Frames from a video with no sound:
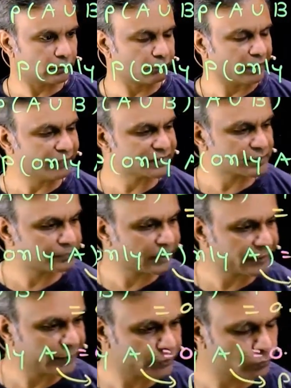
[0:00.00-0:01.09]
Why we are
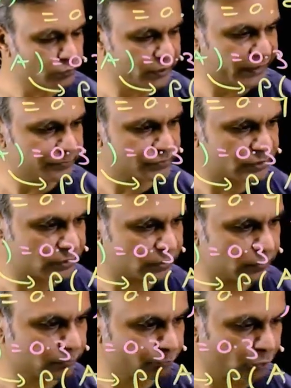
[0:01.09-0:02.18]
subtracting 2 times
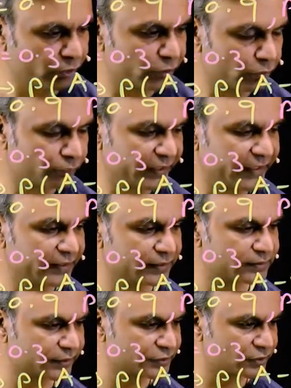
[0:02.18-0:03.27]
probability of A
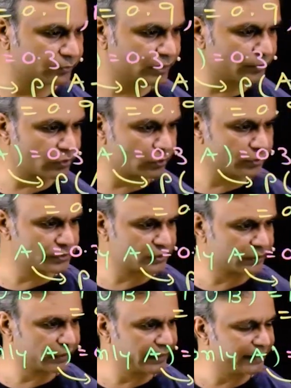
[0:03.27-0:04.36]
intersection B? Because
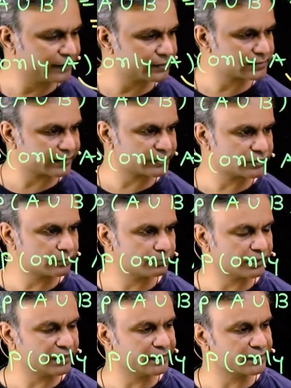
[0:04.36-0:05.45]
A intersection
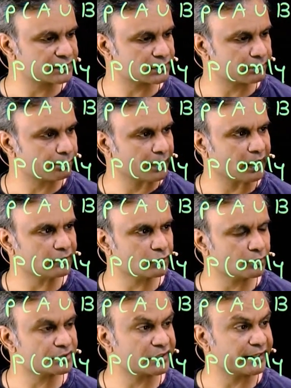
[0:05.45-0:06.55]
B is a part
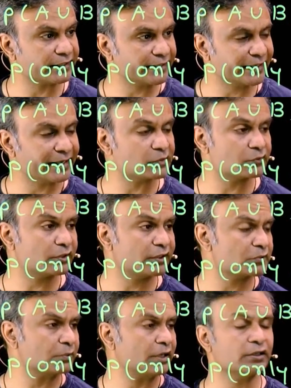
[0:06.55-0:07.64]
of set A as well
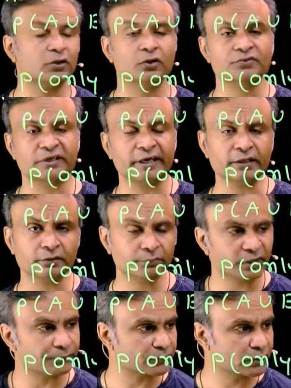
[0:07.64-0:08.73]
as part of set
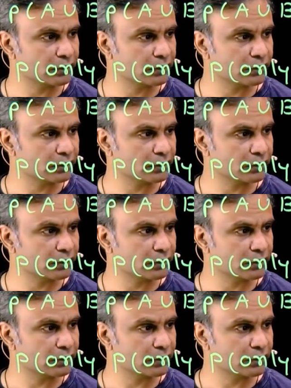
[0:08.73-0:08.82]
B.